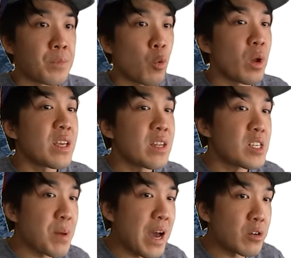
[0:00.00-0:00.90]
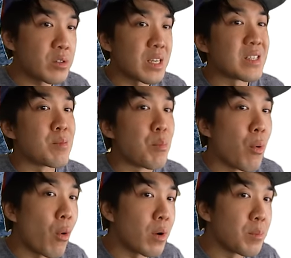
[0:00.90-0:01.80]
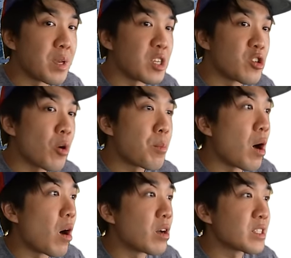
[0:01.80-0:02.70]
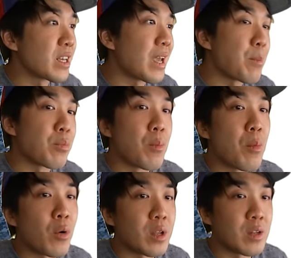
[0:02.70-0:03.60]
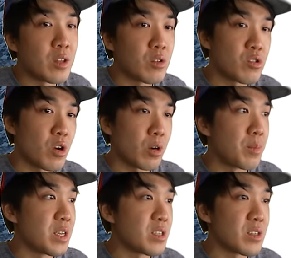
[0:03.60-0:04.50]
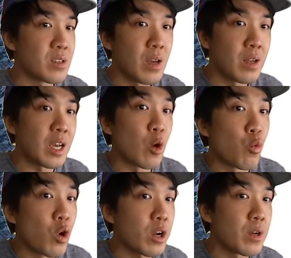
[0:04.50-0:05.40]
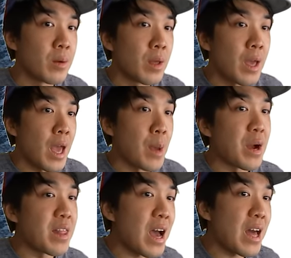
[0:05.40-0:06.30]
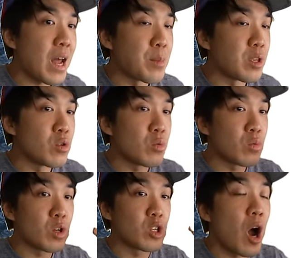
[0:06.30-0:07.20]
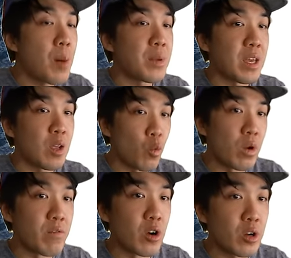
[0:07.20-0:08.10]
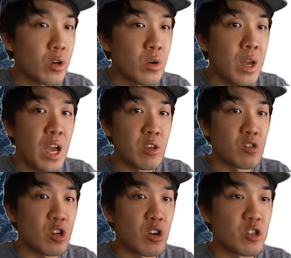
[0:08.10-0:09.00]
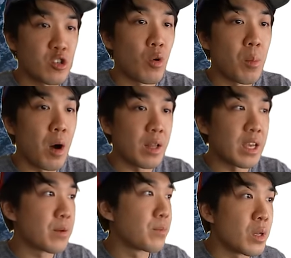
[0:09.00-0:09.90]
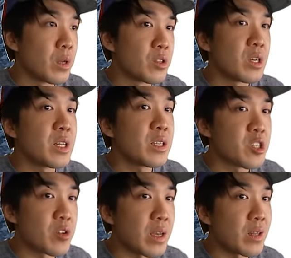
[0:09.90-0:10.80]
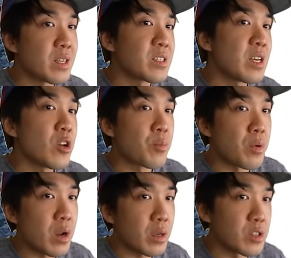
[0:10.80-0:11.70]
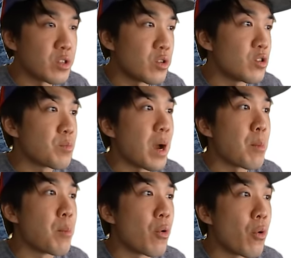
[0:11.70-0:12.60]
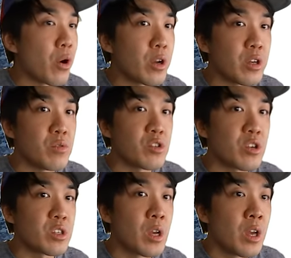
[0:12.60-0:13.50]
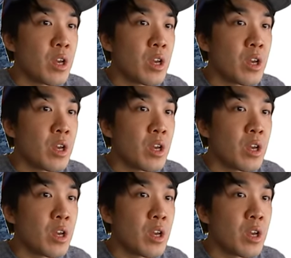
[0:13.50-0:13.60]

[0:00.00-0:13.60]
Winning these battles is important because your pawns can get promoted into stronger pieces, like a rook. And by that, I mean you dominate in one vertical and you start snowballing. To illustrate, let's say your product is used by more users.